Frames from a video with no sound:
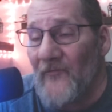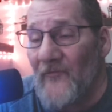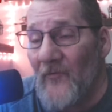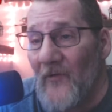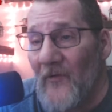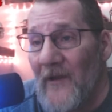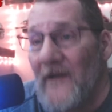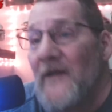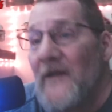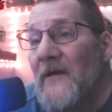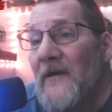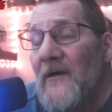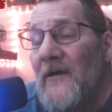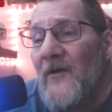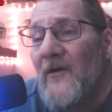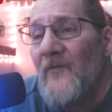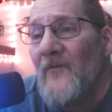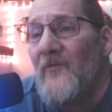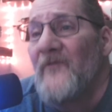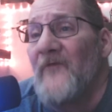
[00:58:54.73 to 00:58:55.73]
Was great.
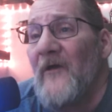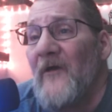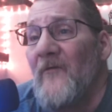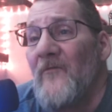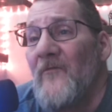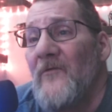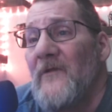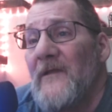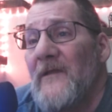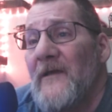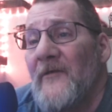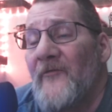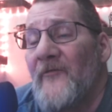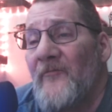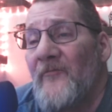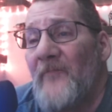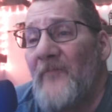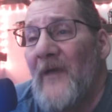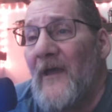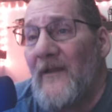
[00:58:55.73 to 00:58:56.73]
Which I would
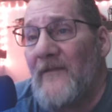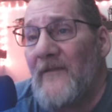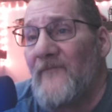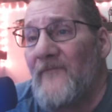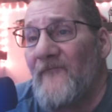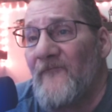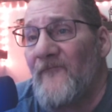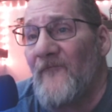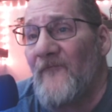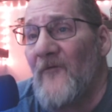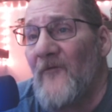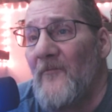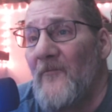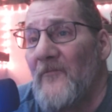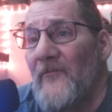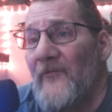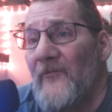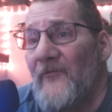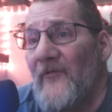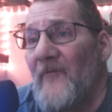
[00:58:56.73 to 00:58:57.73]
expect
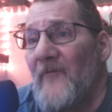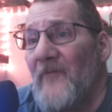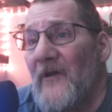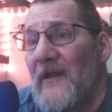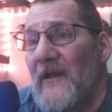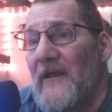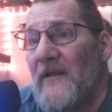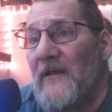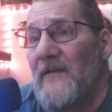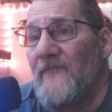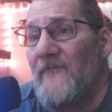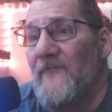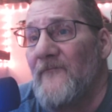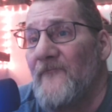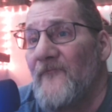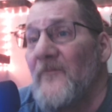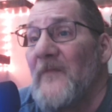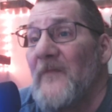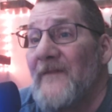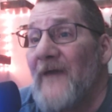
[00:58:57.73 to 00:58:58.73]
from somebody,
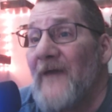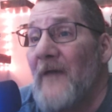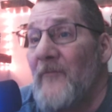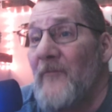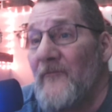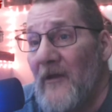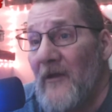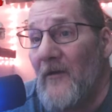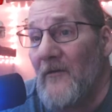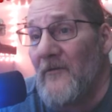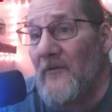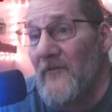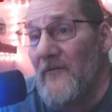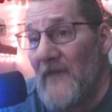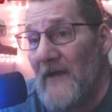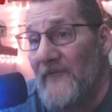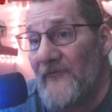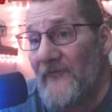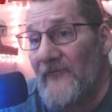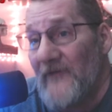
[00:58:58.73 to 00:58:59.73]
from the type of character
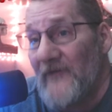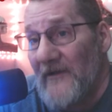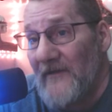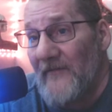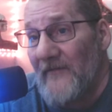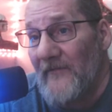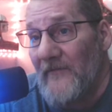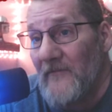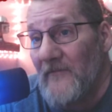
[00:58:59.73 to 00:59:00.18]
that she is.